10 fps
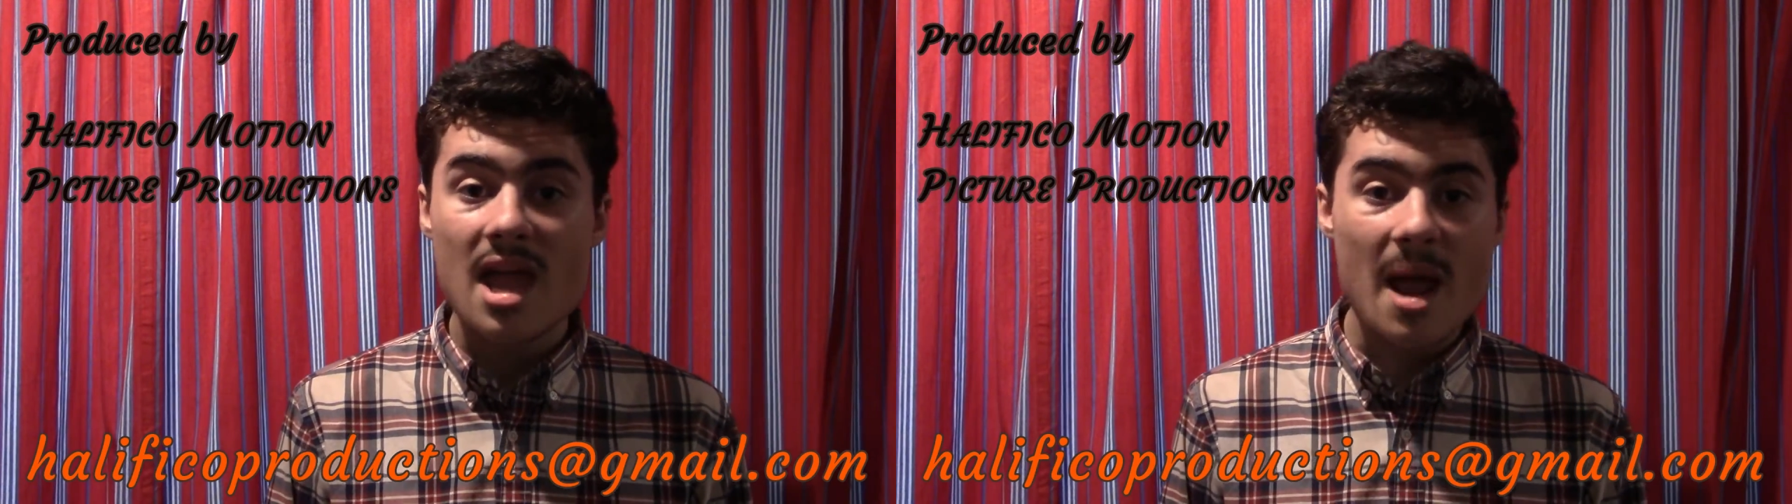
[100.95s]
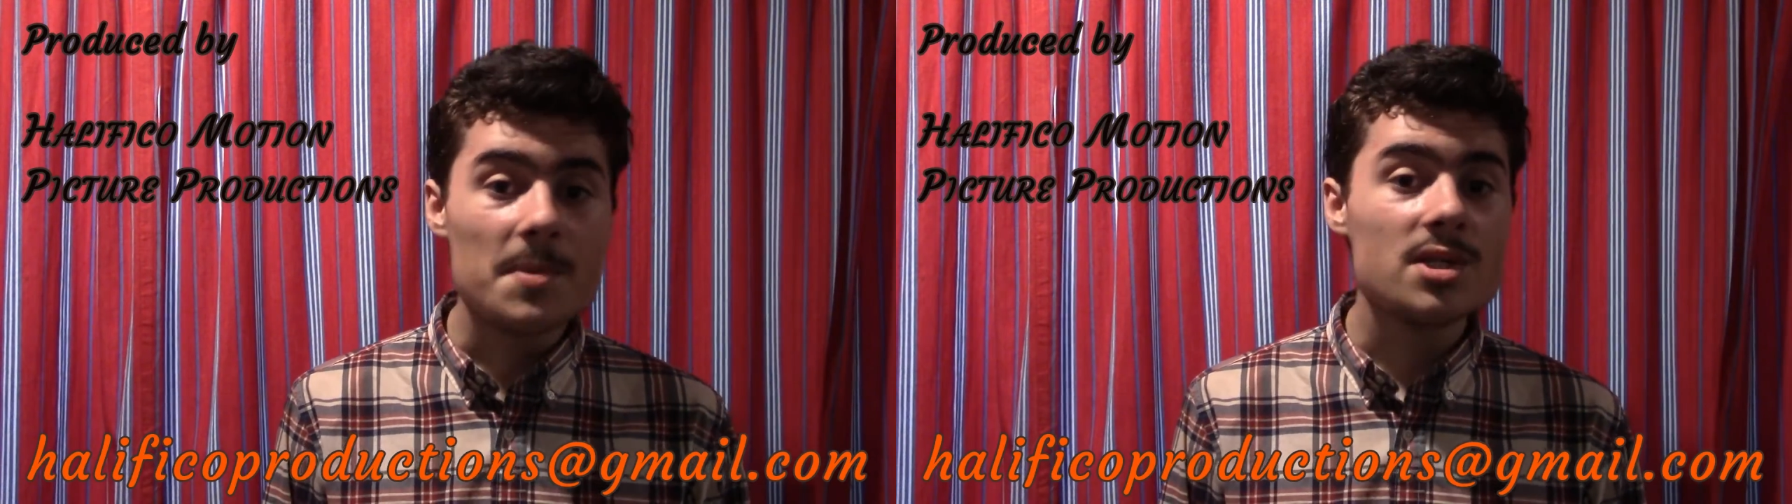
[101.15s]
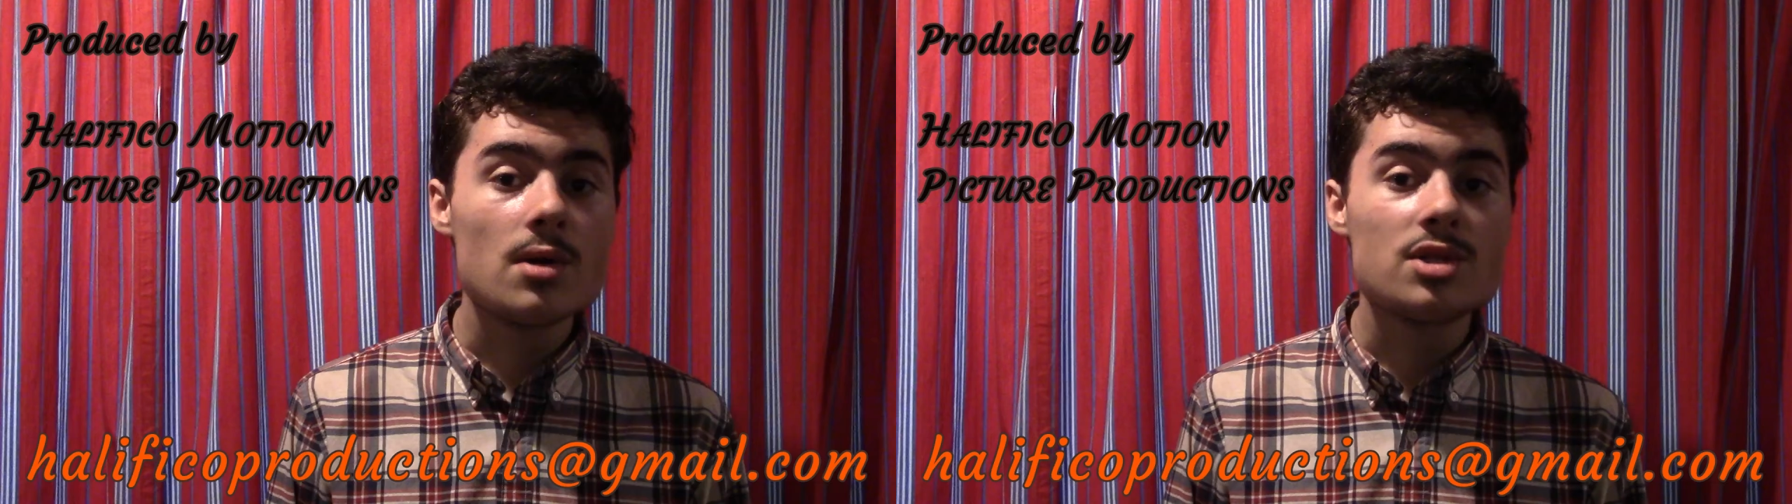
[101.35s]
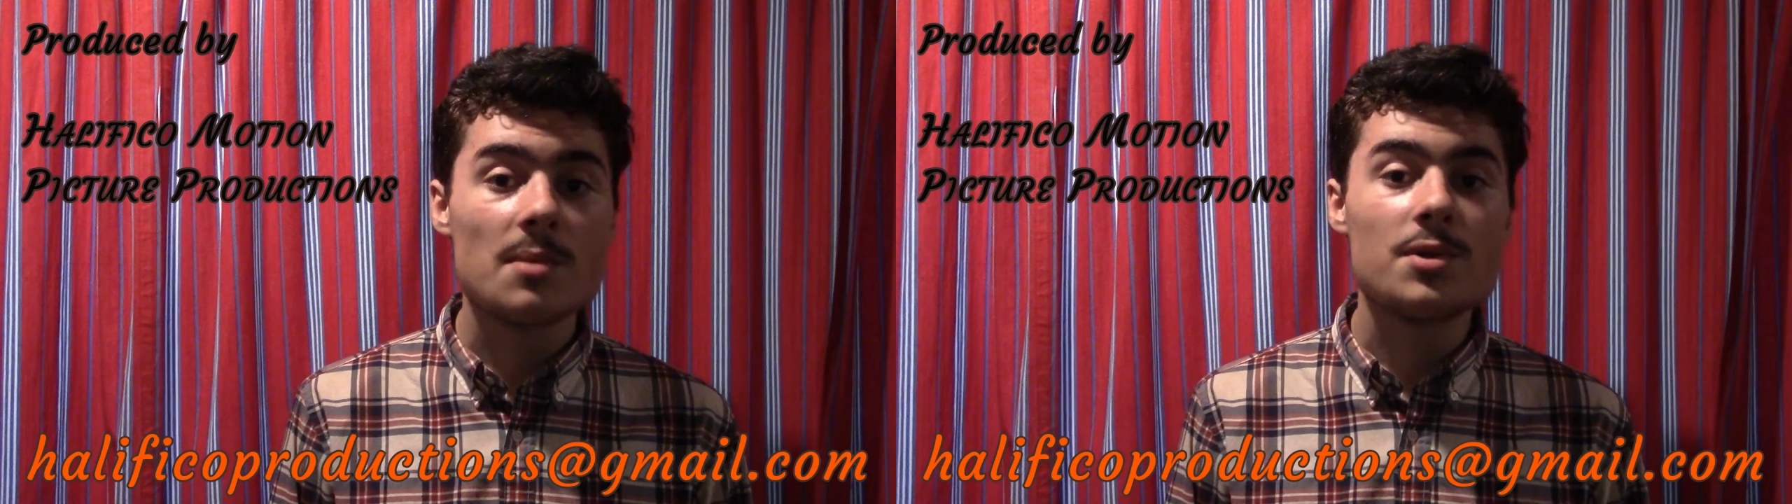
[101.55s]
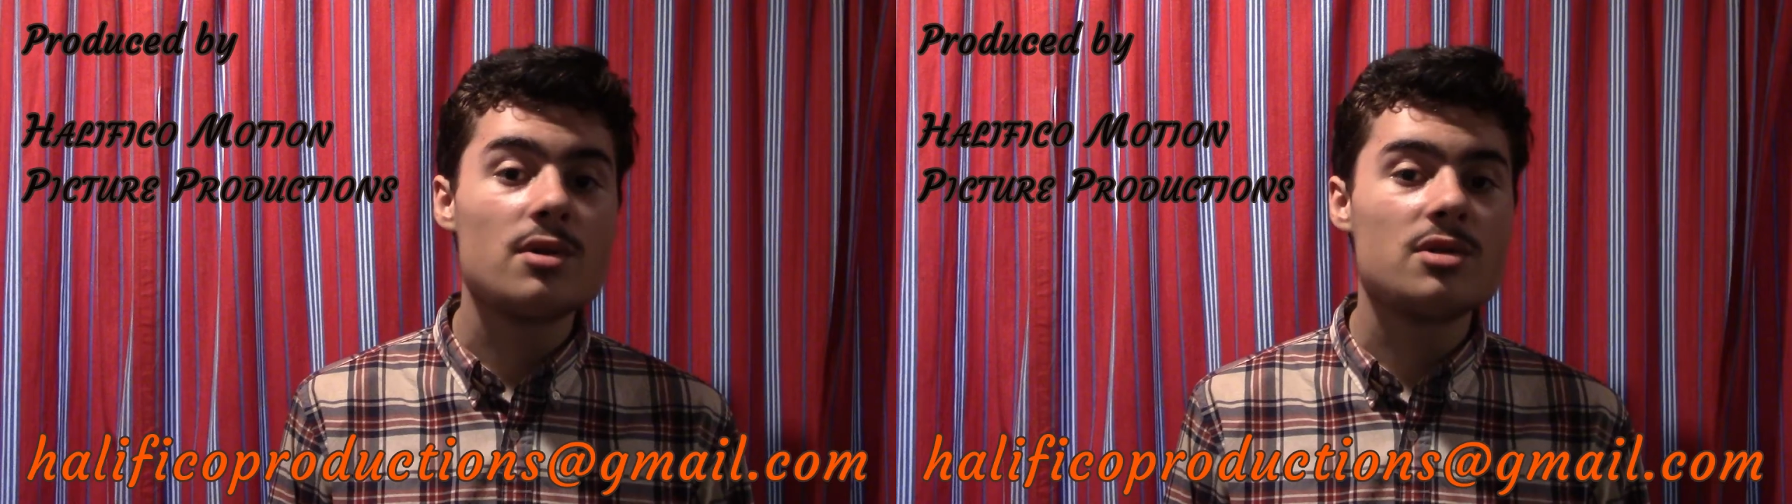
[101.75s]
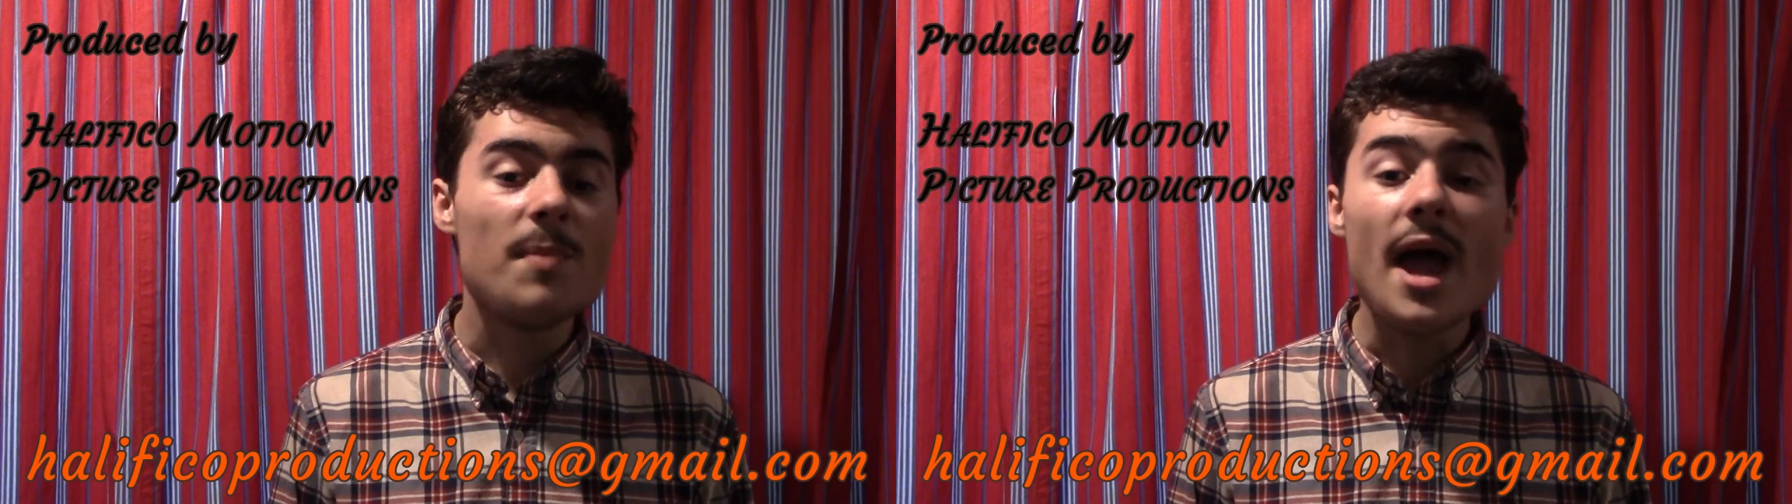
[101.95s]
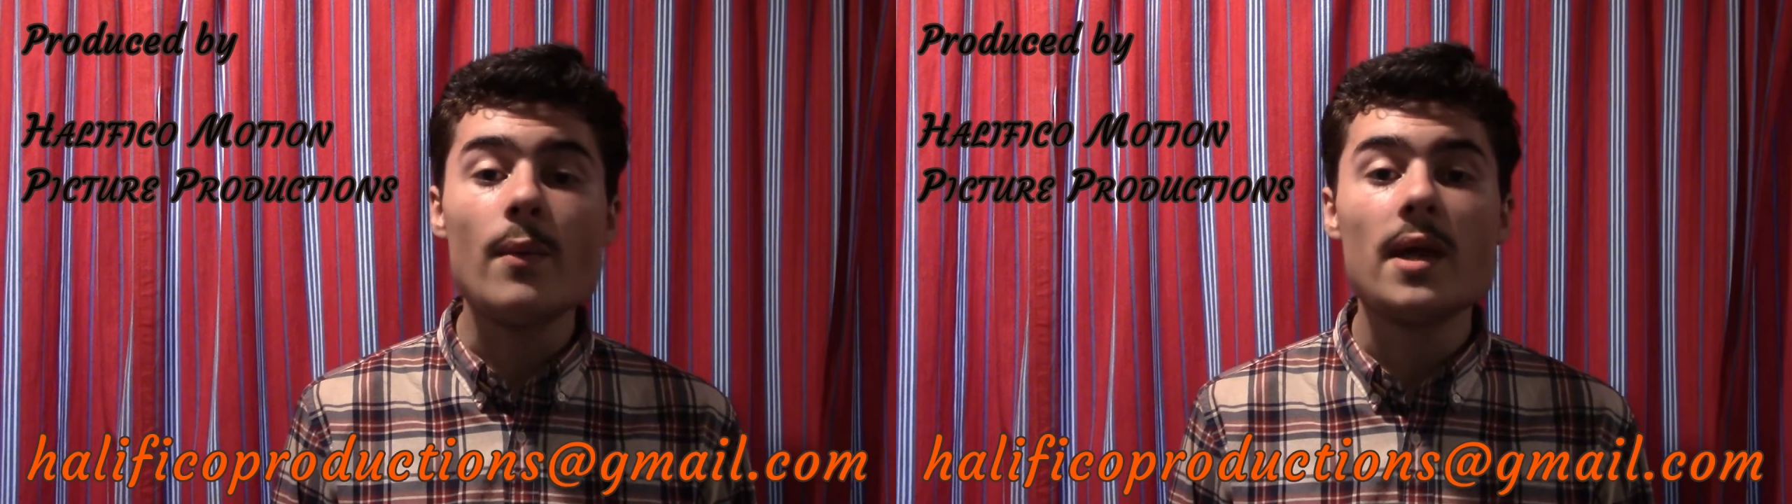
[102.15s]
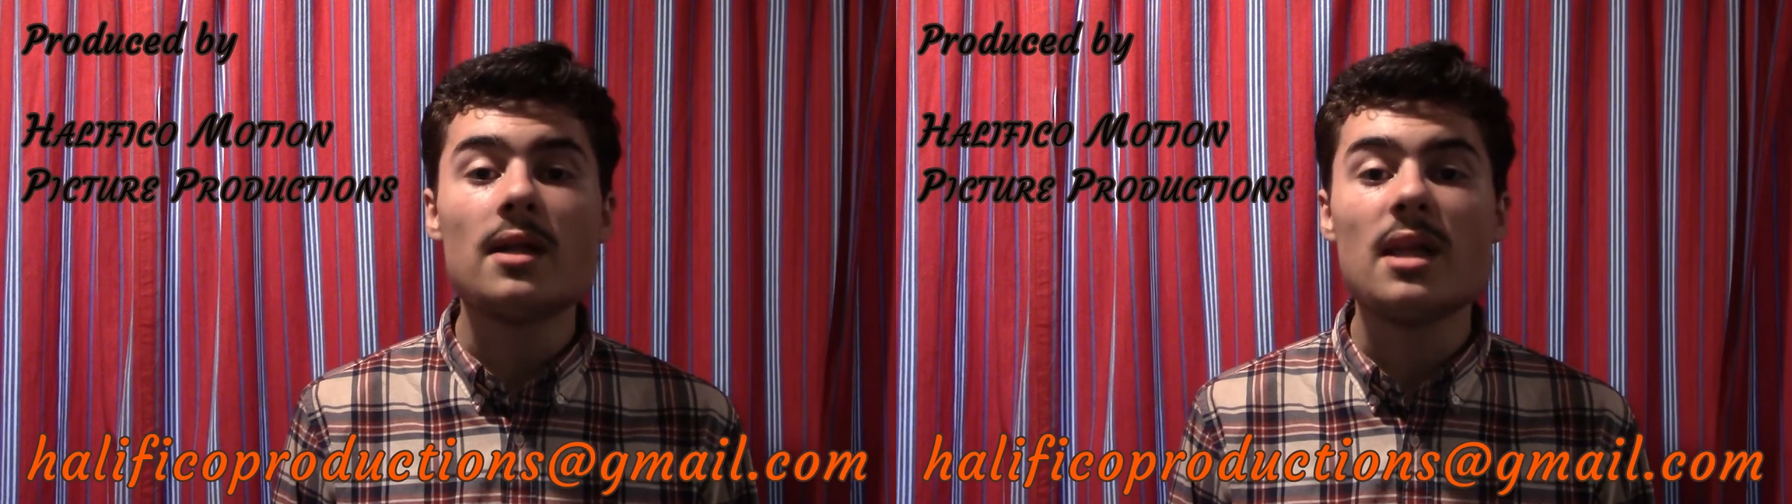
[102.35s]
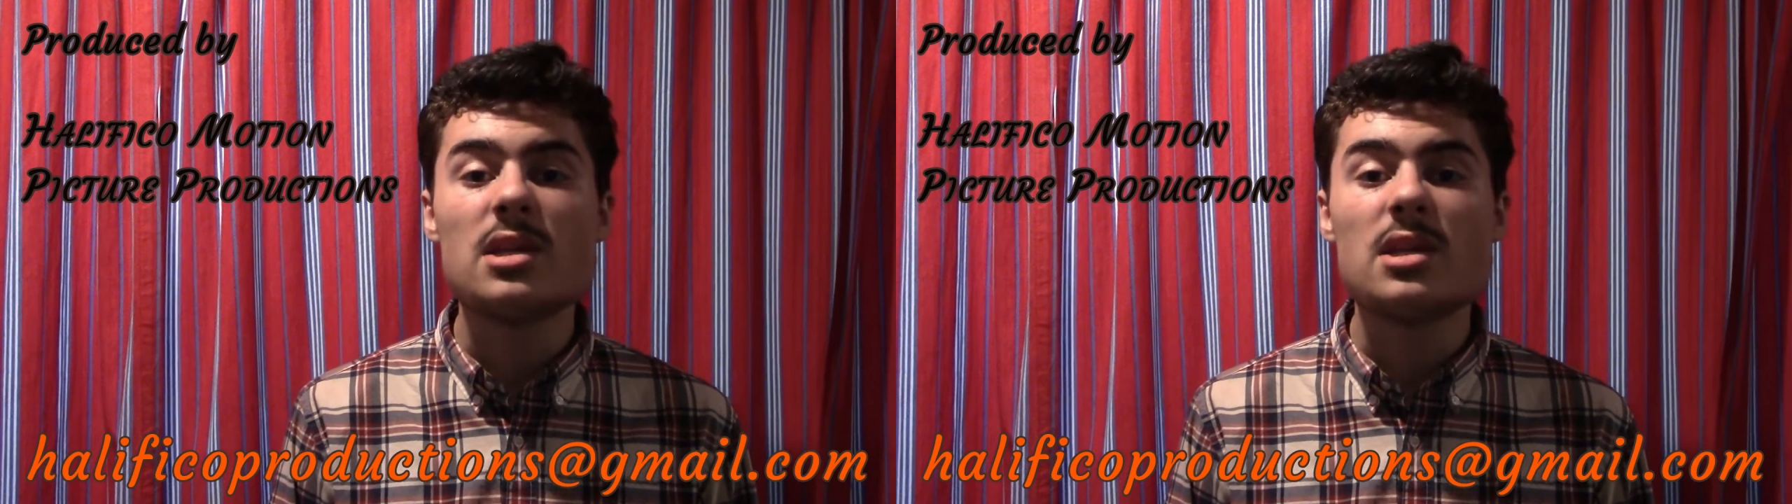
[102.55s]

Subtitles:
Episodes are produced bi-weekly,